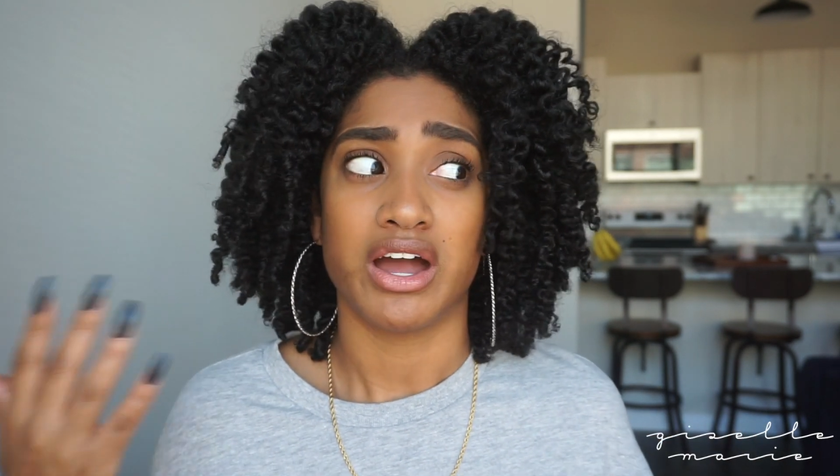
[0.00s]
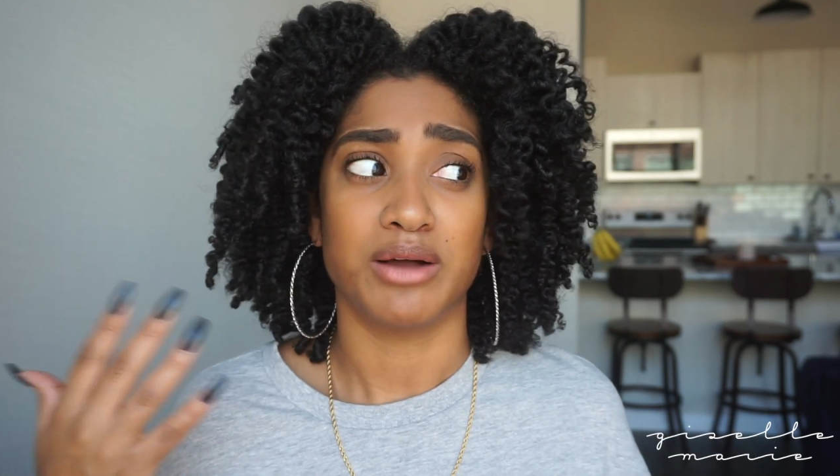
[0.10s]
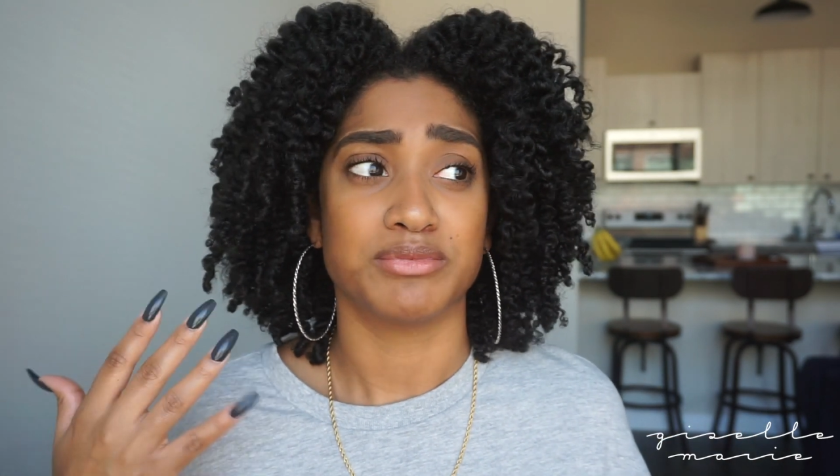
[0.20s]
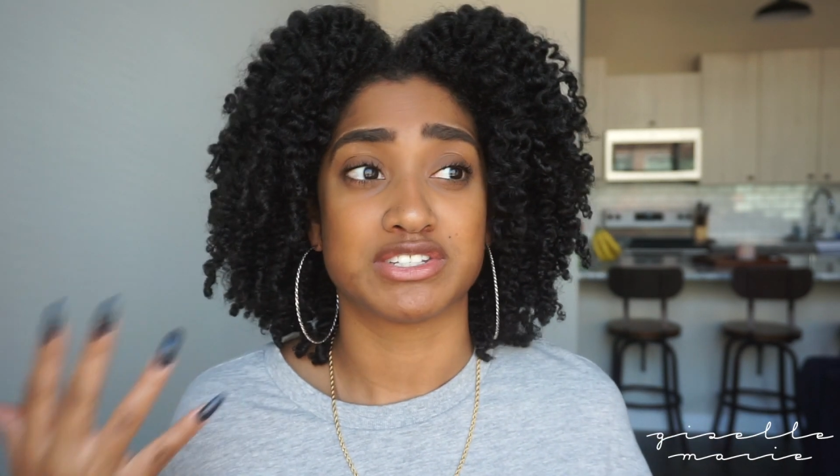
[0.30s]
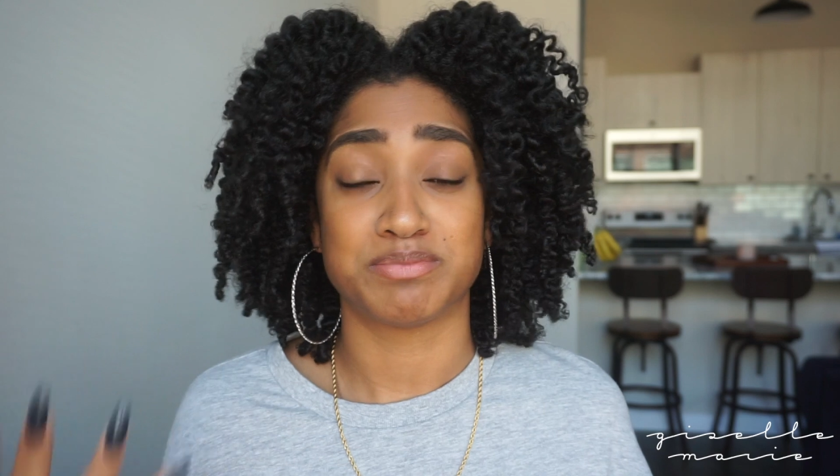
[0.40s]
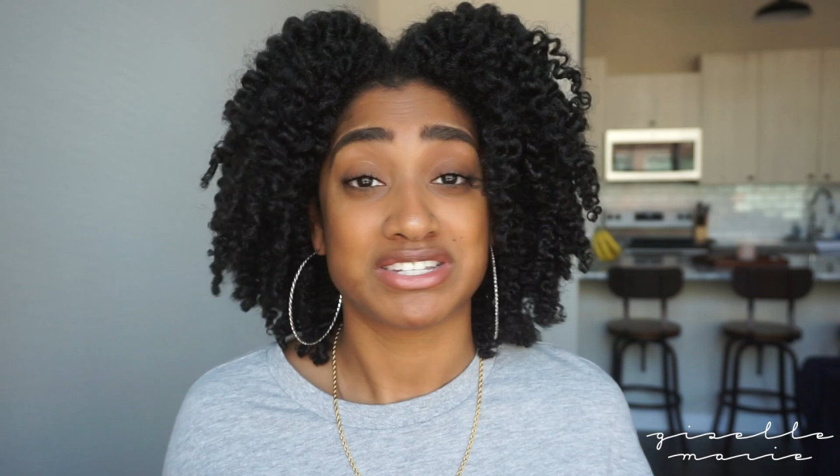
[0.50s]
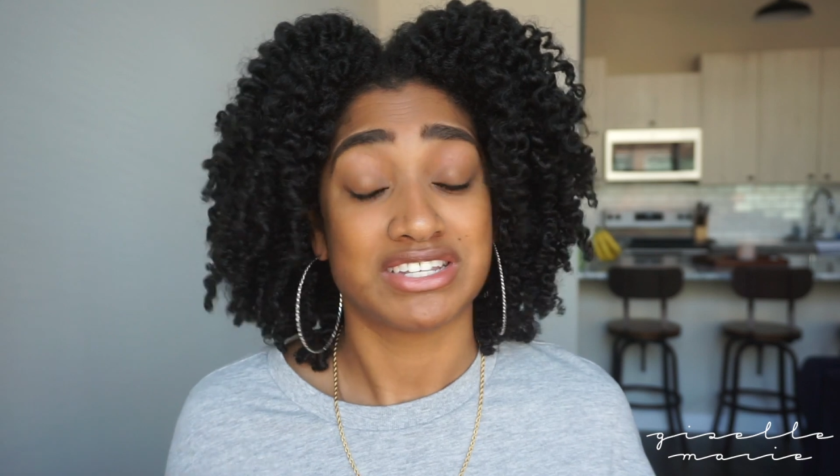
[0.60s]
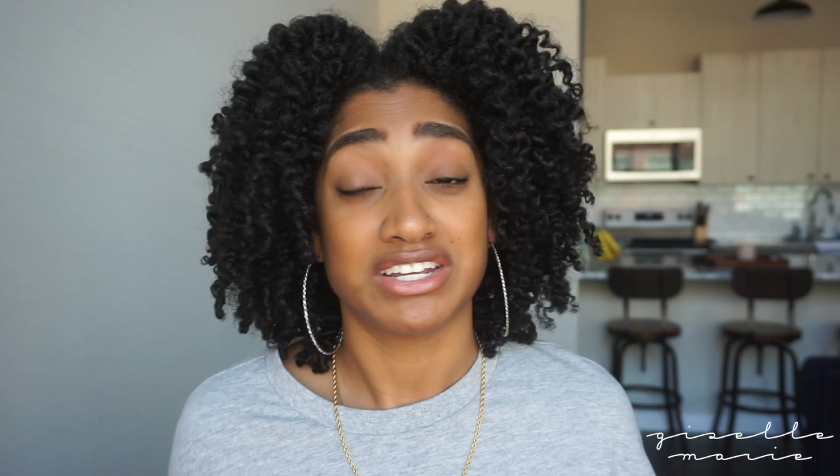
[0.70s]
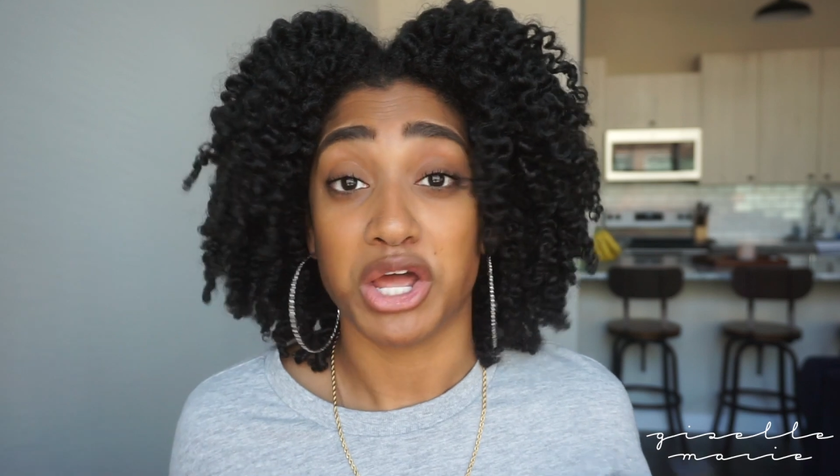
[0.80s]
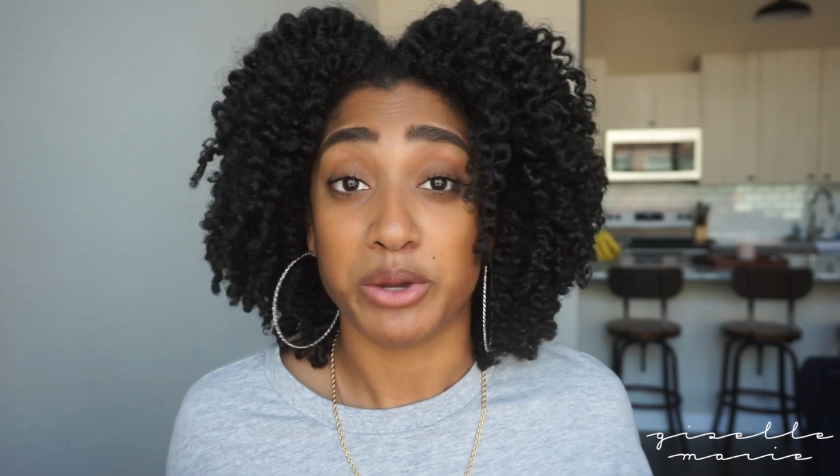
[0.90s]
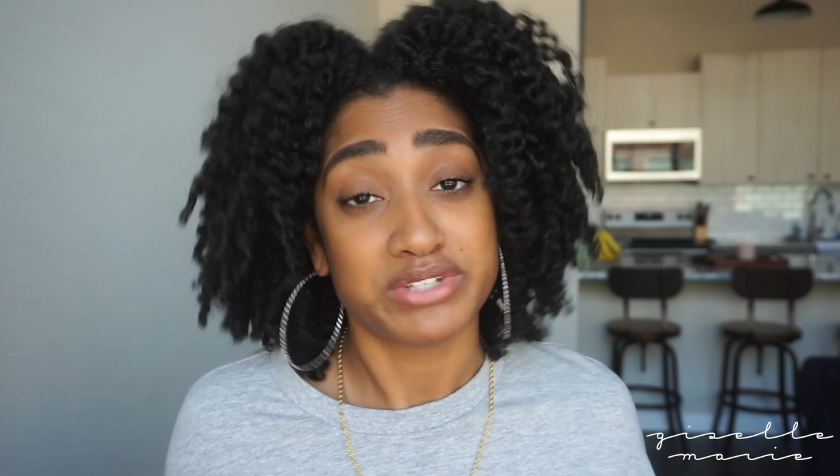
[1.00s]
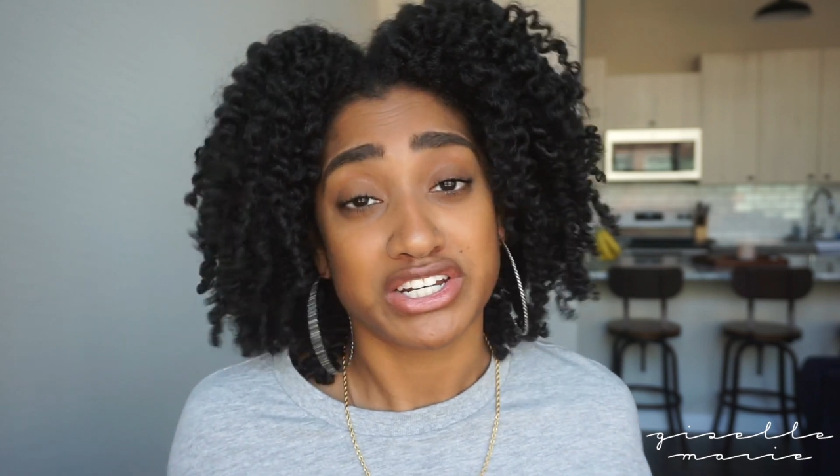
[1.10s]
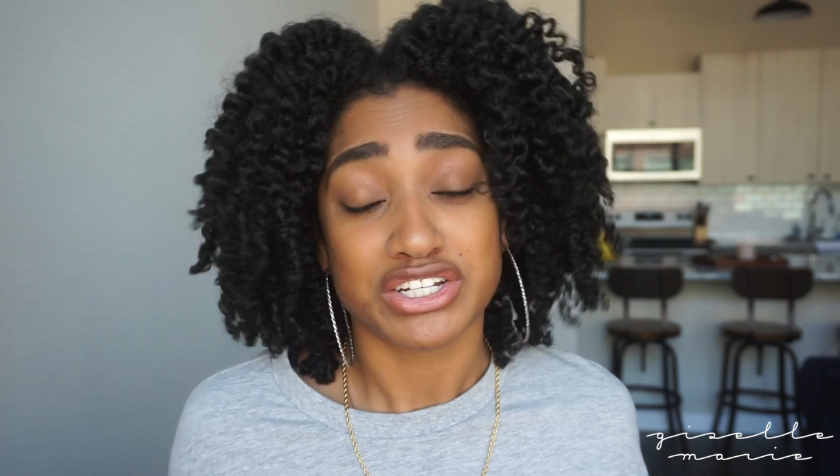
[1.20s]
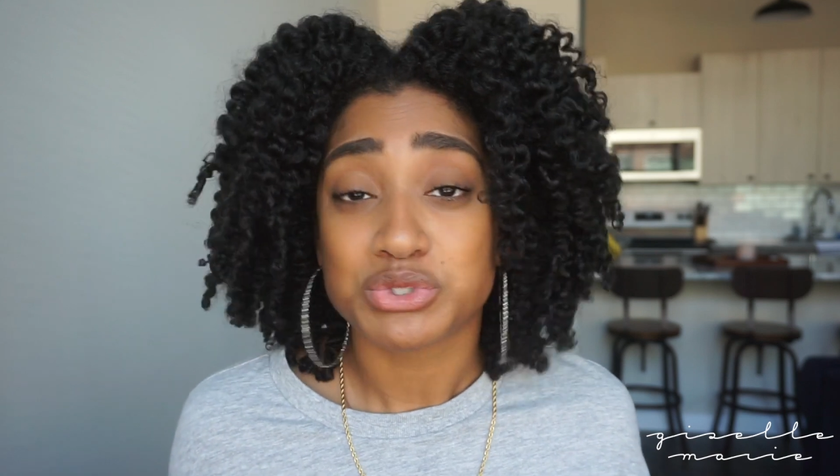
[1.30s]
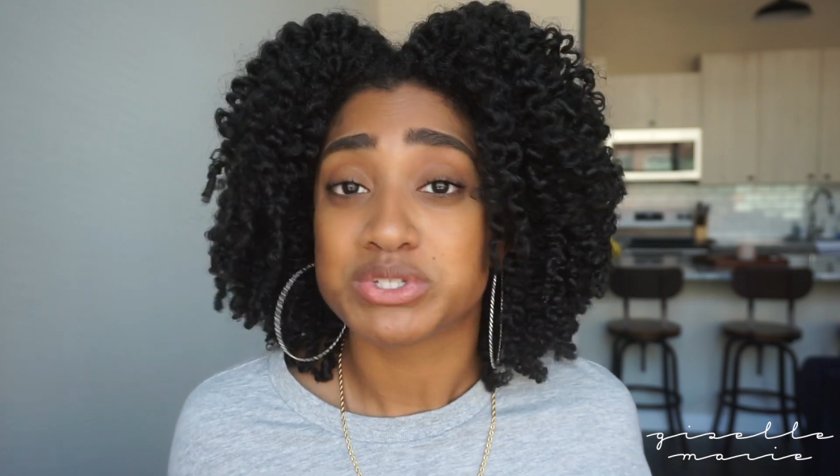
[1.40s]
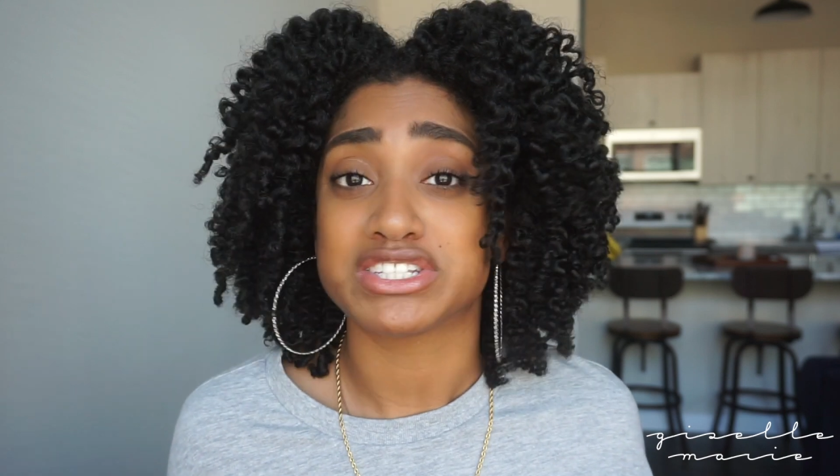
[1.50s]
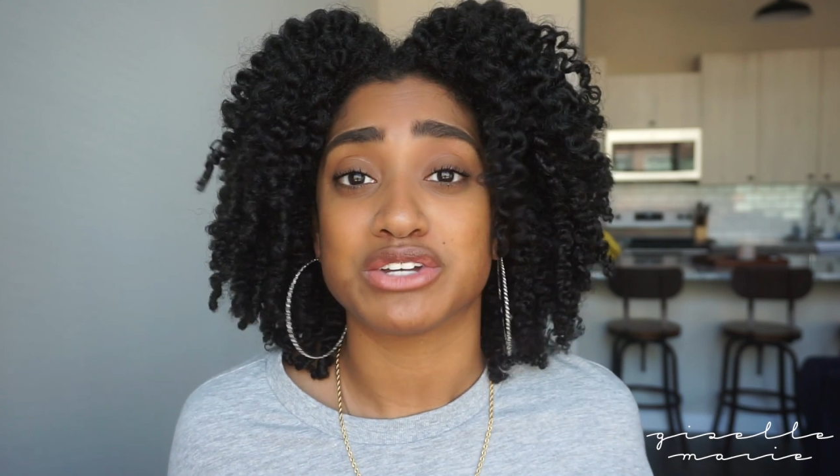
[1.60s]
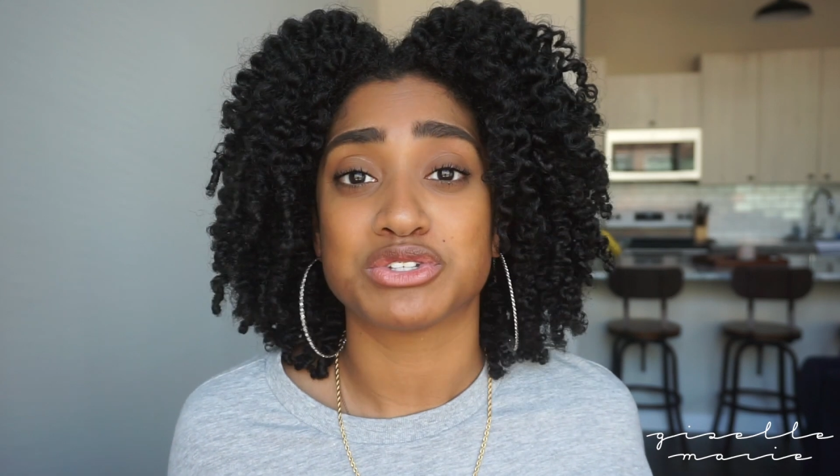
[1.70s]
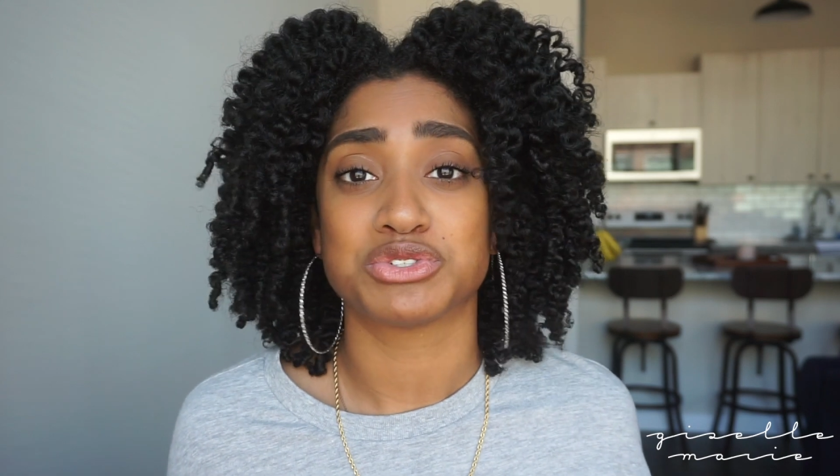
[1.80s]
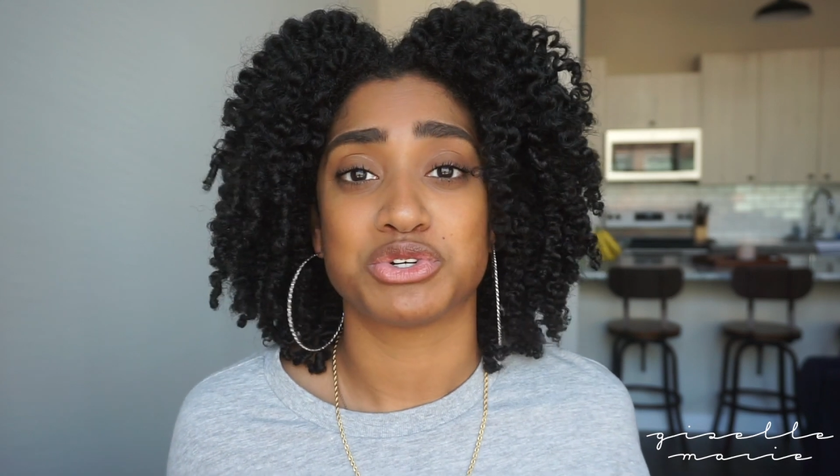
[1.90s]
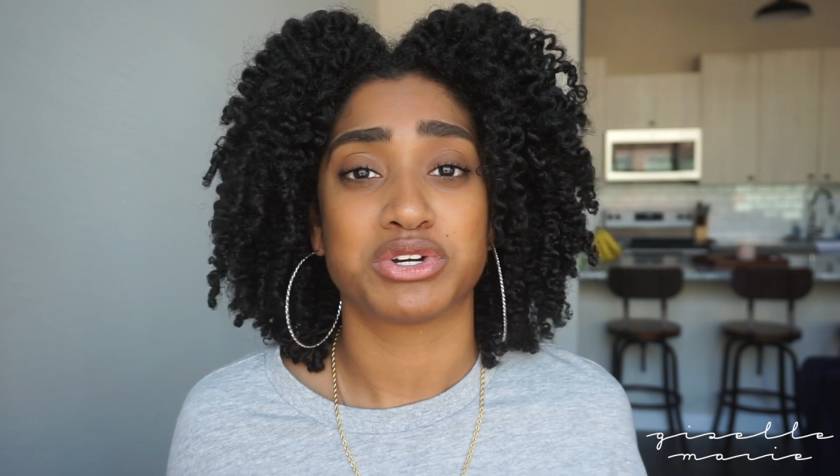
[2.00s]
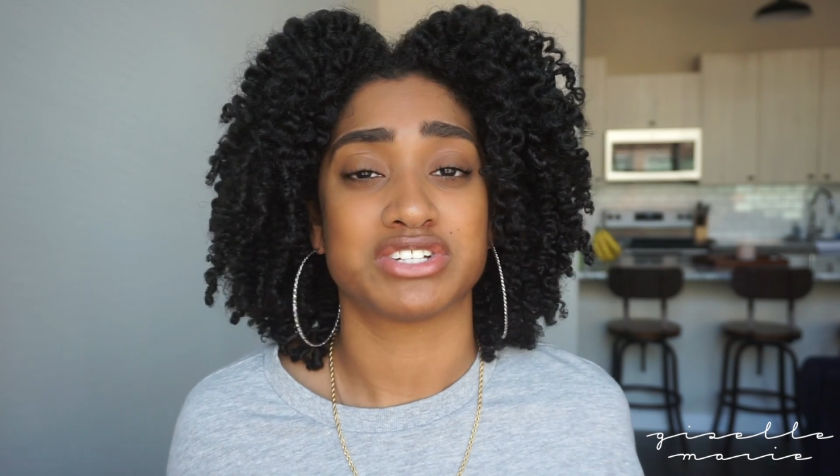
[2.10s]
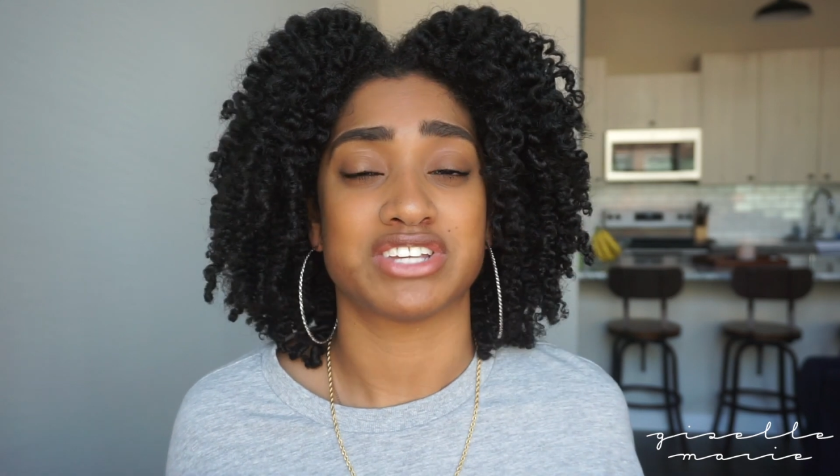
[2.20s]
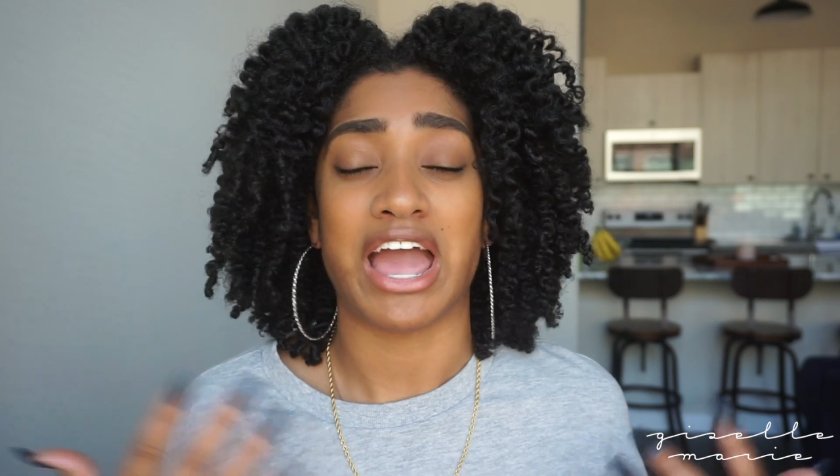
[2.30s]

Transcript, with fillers: Um, this is basically an updated twist out tutorial because